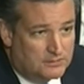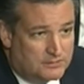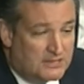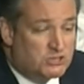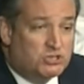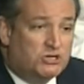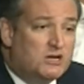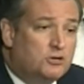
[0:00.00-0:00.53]

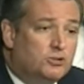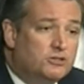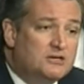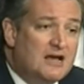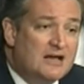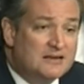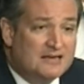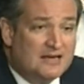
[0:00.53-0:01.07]
that she could
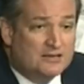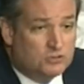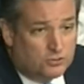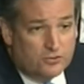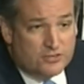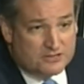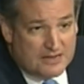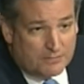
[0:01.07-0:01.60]
not get
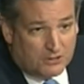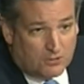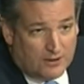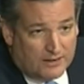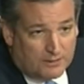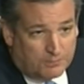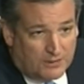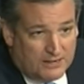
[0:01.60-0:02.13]
through the
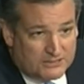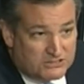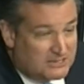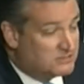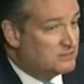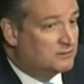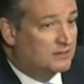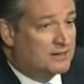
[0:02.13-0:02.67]
democratic
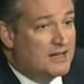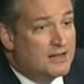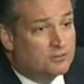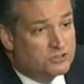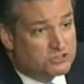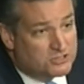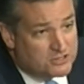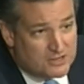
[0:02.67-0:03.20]
process, that the
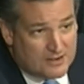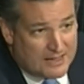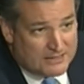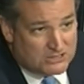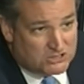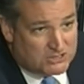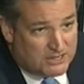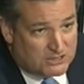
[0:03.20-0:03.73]
Congress of the
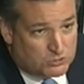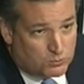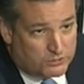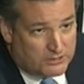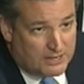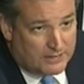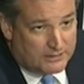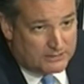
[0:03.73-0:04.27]
United States would
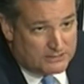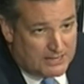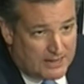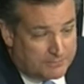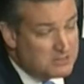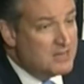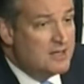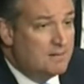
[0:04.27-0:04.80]
not
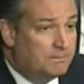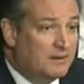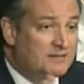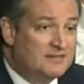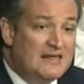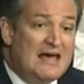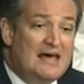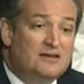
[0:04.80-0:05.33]
adopt,
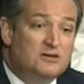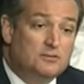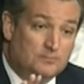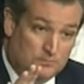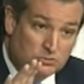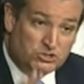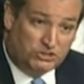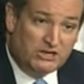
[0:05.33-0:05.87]
but that
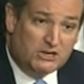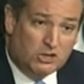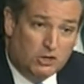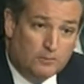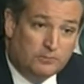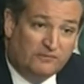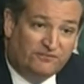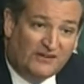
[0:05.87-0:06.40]
she
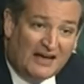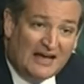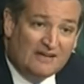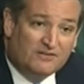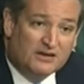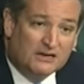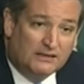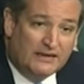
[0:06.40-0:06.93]
hoped 5
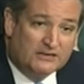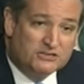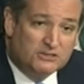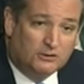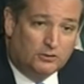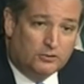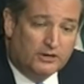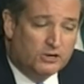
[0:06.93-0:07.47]
unelected
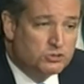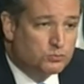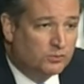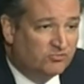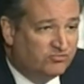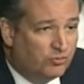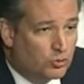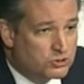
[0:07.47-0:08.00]
lawyers
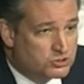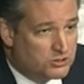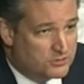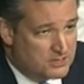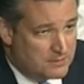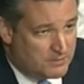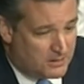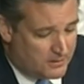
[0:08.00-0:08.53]
would force on
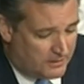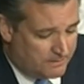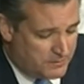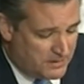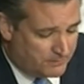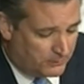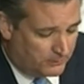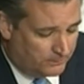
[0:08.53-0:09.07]
the American
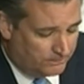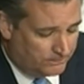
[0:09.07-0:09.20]
people.